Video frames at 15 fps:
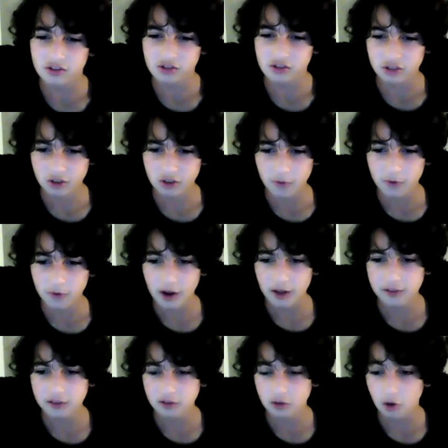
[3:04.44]
software has
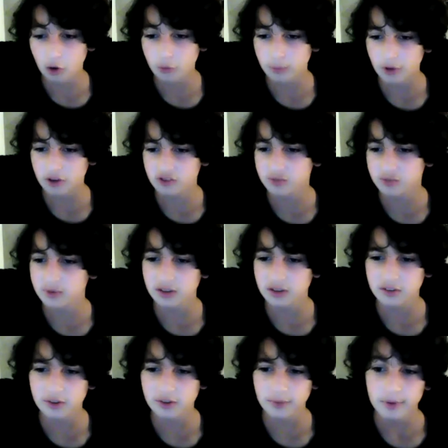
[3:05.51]
its own measurement
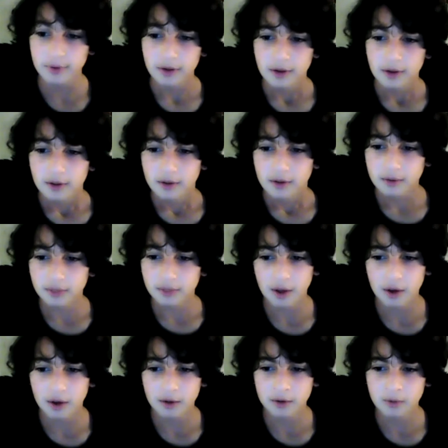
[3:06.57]
system
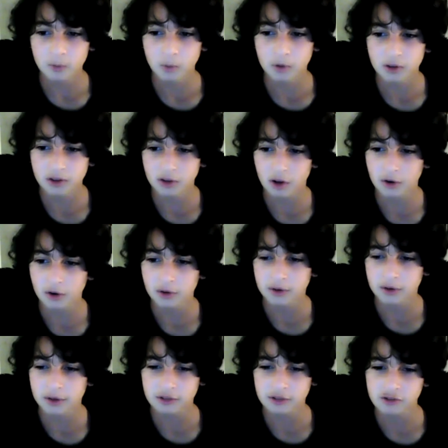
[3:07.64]
that was not in
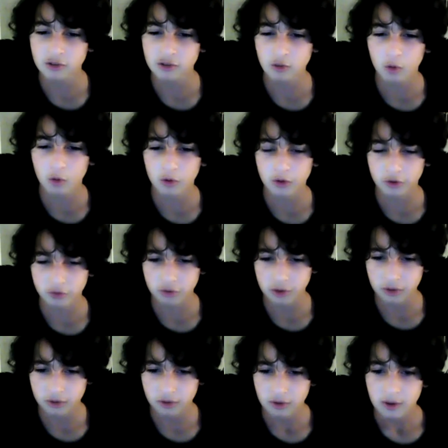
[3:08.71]
inches or
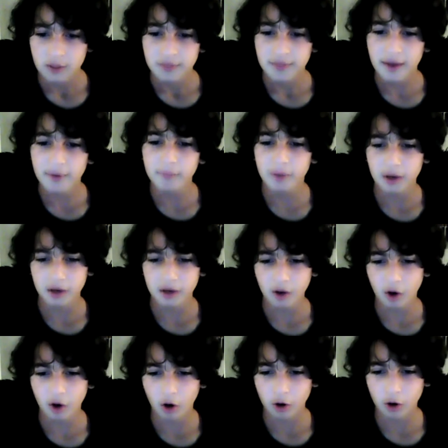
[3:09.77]
degrees. That made it
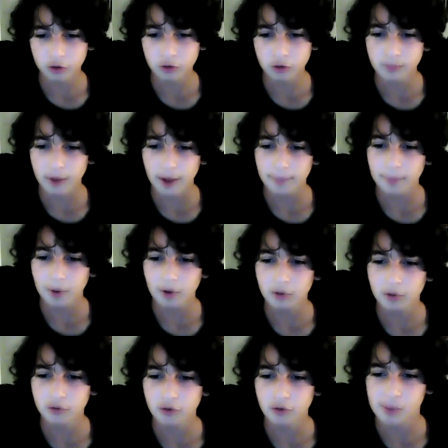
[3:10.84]
hard to map out
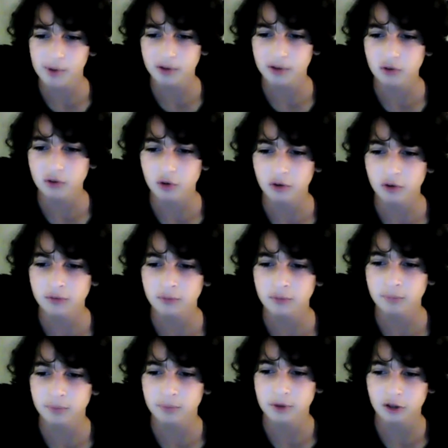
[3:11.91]
the robot's course
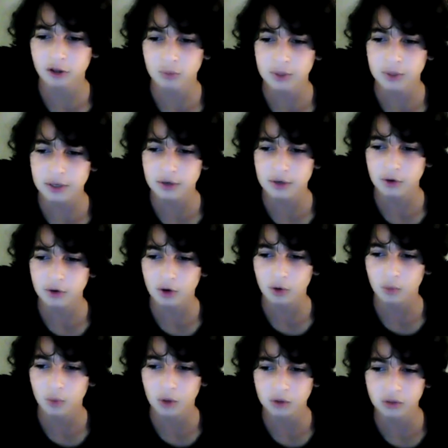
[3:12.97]
because we didn't know
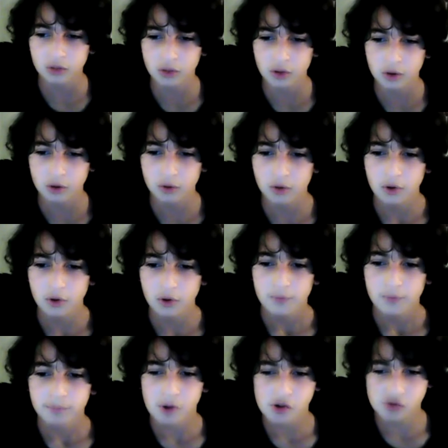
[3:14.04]
what the
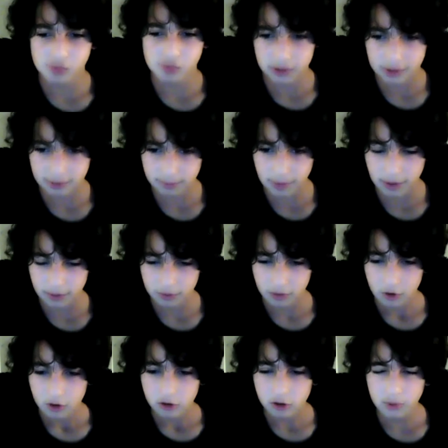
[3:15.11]
measurements meant.
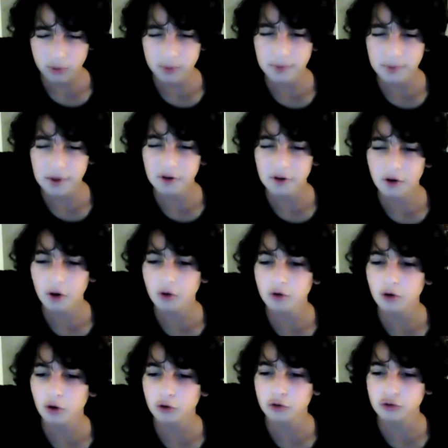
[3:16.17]
So we made our own
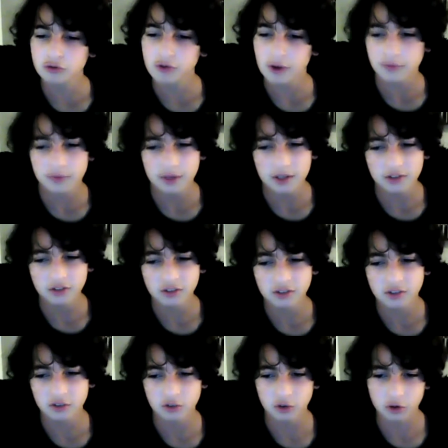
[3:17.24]
code to drive in inches
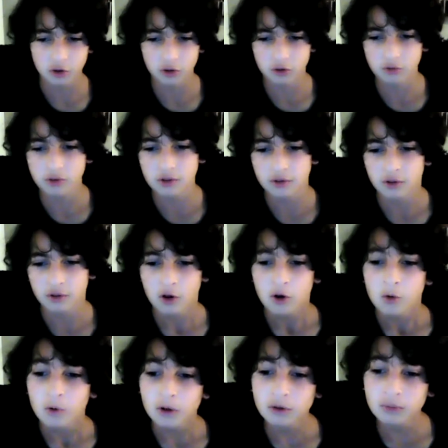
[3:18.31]
and turn in degrees.
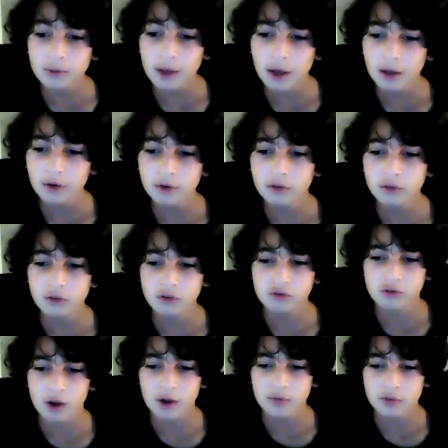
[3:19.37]
Once we had the
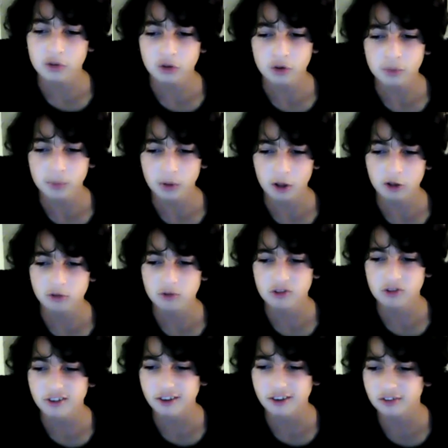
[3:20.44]
drive and turn blocks, we
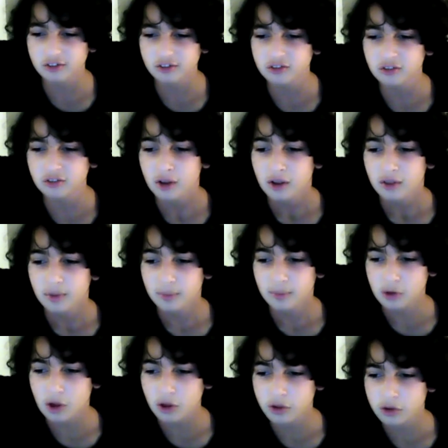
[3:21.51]
chained them
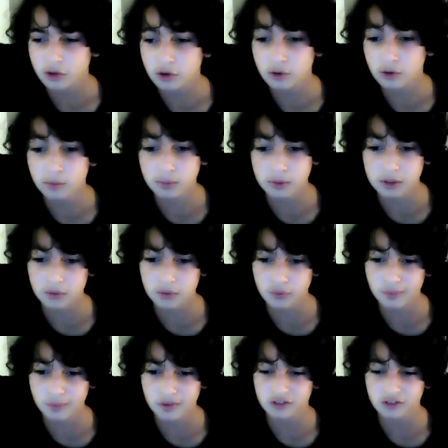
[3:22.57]
together to complete different
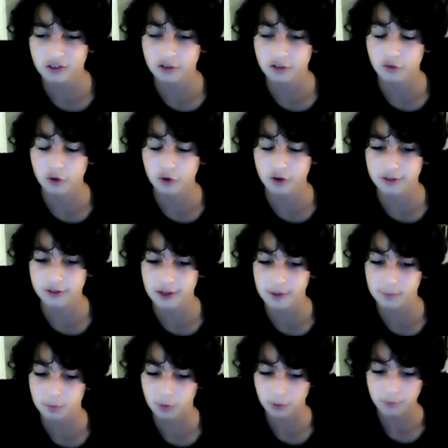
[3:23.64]
missions. For
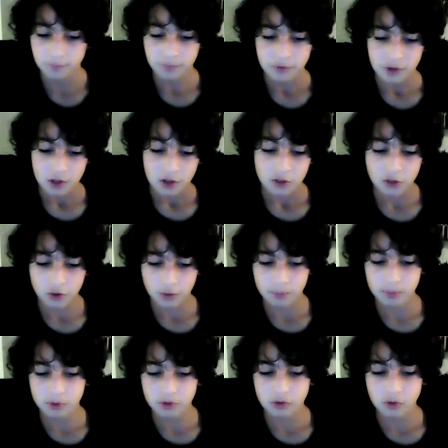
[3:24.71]
example, the
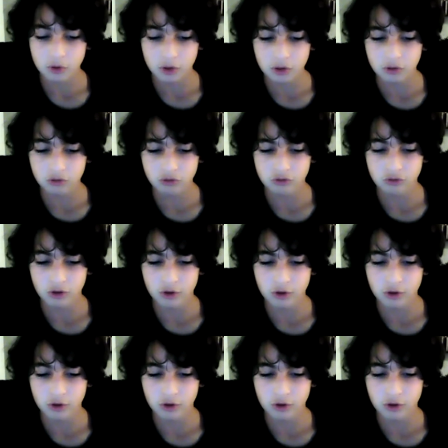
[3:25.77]
platoon and truck